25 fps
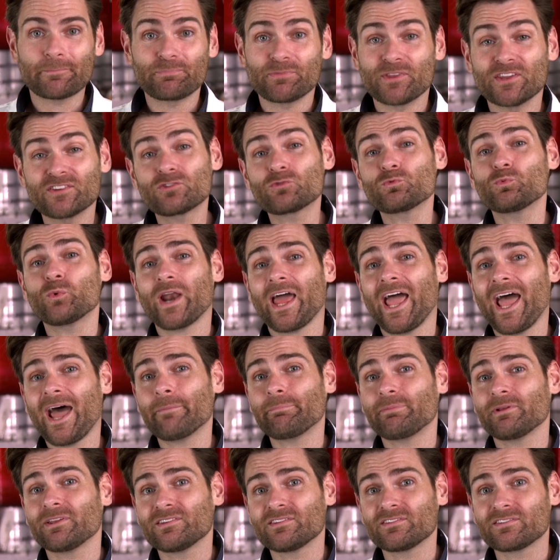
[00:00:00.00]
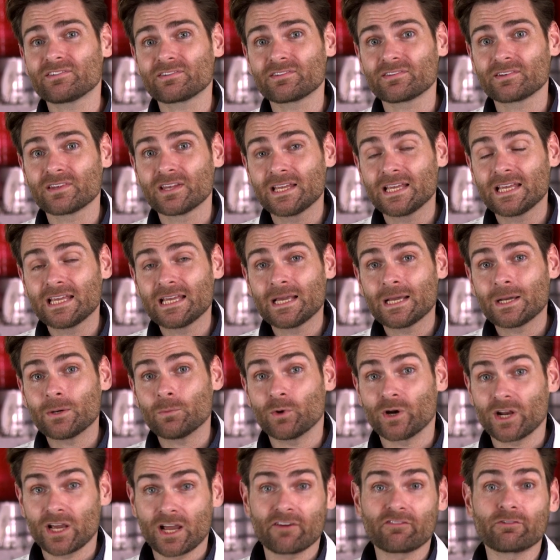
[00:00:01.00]
This is what happens
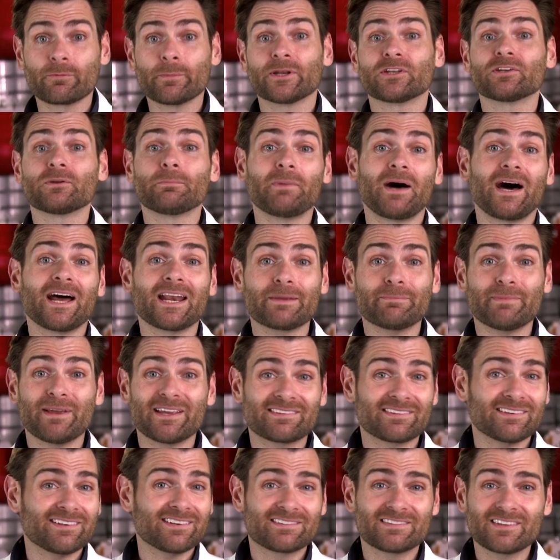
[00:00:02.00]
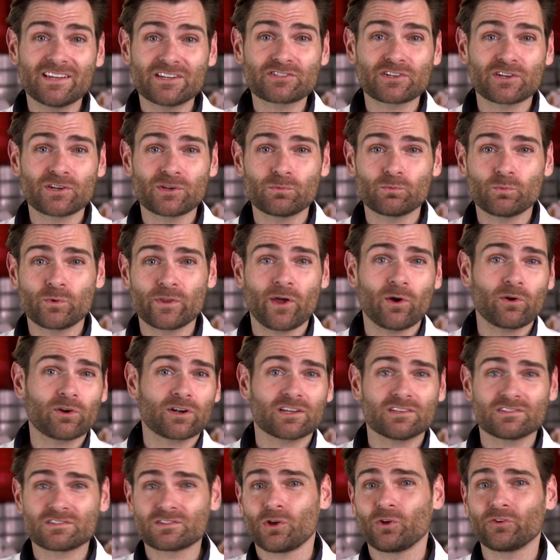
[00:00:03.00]
when a governmental body makes a decision without
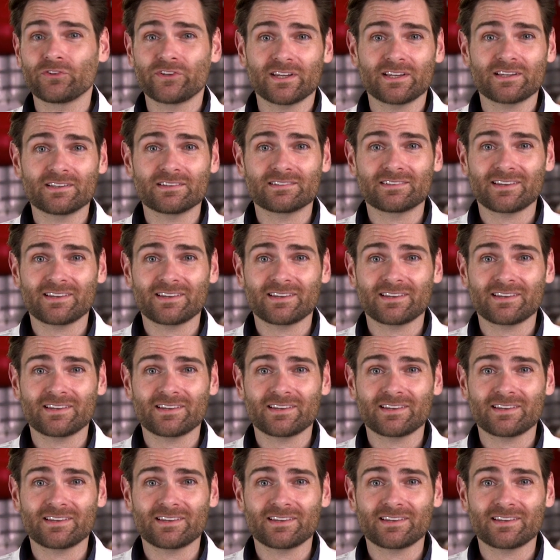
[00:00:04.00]
consulting